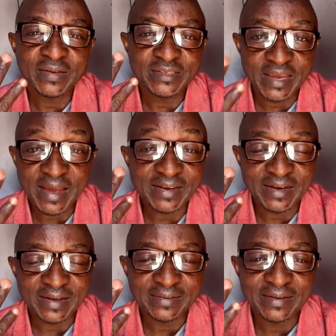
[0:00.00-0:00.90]
Diana.
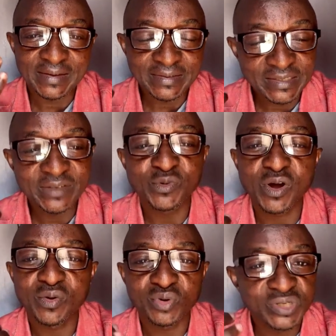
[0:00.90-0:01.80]
D
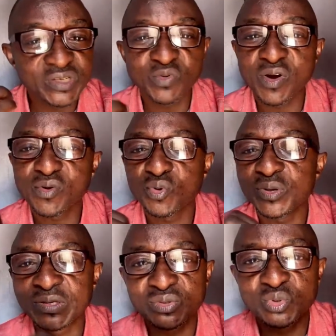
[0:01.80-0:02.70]
Mwangu. D Mwangu
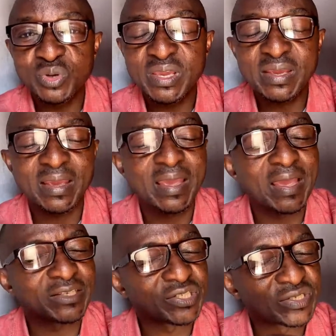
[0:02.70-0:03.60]
is doing
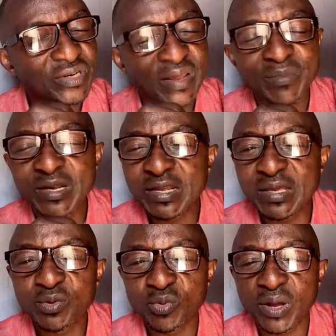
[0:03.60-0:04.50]
extremely
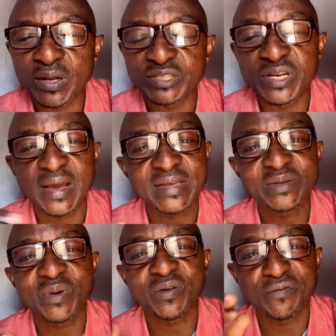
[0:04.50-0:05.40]
well. She has
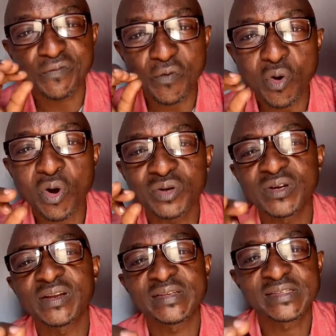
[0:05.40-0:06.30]
about
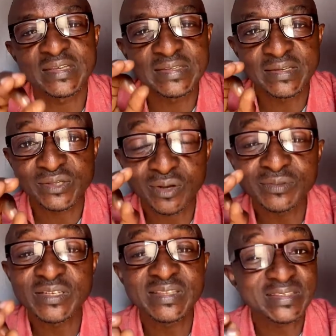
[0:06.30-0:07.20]
460
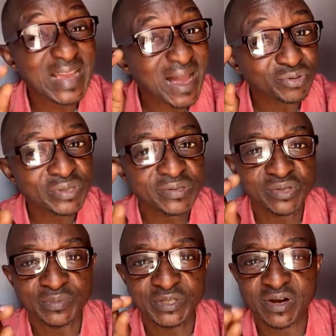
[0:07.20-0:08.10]
something thousand
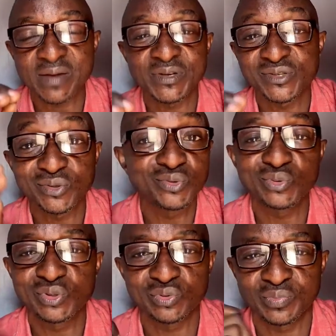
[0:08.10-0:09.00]
subscribers on
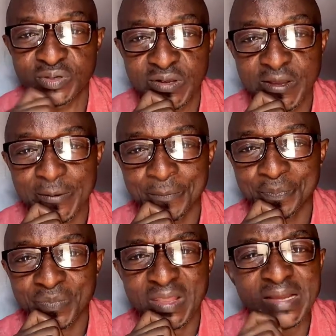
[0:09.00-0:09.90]
YouTube
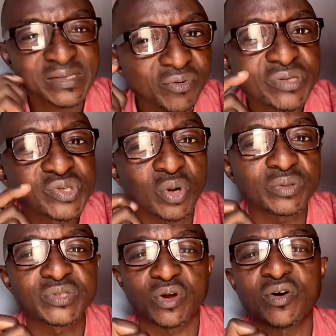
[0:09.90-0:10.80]
as a
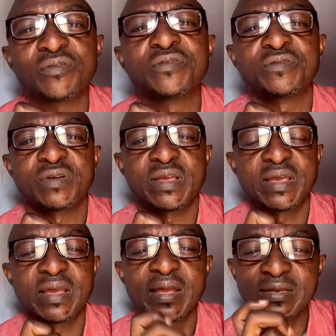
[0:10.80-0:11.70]
result of
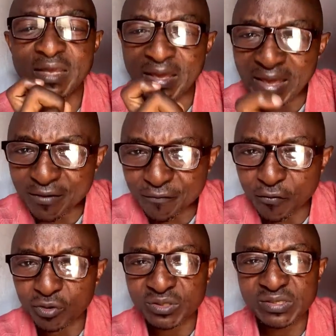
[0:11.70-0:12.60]
the
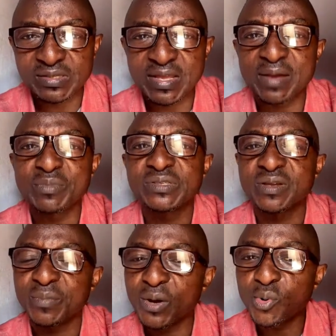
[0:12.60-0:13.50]
efforts that Mr.
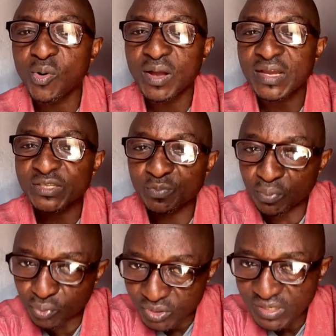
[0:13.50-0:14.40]
Marwa has
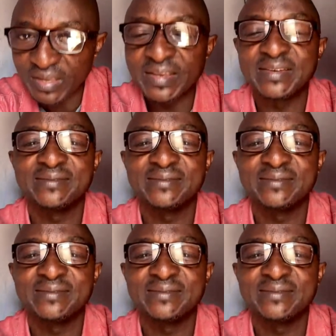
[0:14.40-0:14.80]
put in.